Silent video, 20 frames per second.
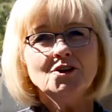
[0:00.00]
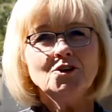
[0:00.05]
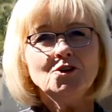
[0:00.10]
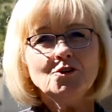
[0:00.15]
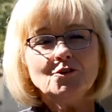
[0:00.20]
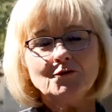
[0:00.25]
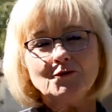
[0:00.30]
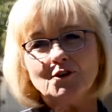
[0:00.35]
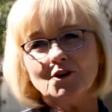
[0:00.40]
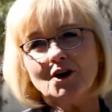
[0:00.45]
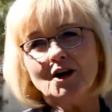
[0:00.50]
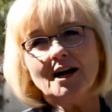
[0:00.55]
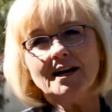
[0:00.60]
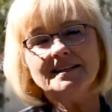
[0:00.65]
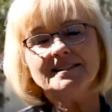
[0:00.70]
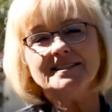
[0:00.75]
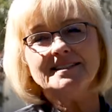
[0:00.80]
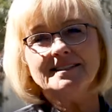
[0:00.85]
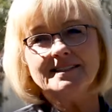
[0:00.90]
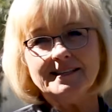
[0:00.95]
Youth for
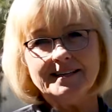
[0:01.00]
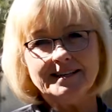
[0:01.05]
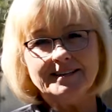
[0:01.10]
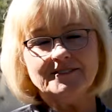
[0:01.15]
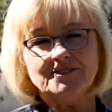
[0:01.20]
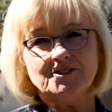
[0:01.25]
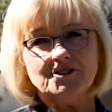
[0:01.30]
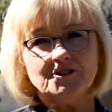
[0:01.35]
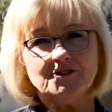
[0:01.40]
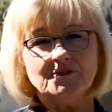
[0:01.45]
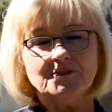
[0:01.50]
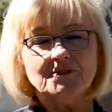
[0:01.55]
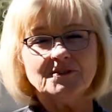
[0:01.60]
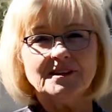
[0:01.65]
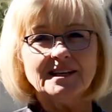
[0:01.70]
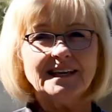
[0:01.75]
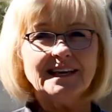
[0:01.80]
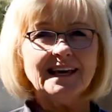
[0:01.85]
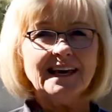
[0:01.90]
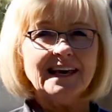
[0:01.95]
Christ needs you.
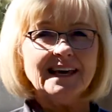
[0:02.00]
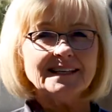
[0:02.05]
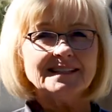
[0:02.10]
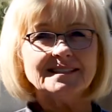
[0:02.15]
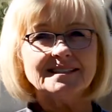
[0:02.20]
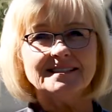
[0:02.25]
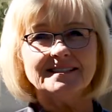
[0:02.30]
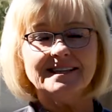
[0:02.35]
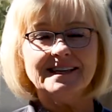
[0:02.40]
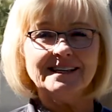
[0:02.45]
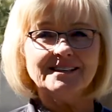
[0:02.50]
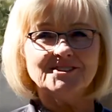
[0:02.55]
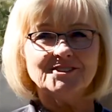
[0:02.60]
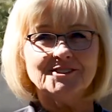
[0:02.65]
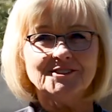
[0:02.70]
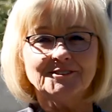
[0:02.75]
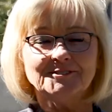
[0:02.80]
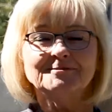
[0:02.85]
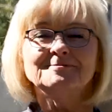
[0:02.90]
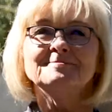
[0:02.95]
The kids need
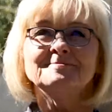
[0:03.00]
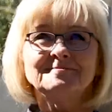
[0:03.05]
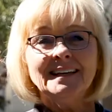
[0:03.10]
you."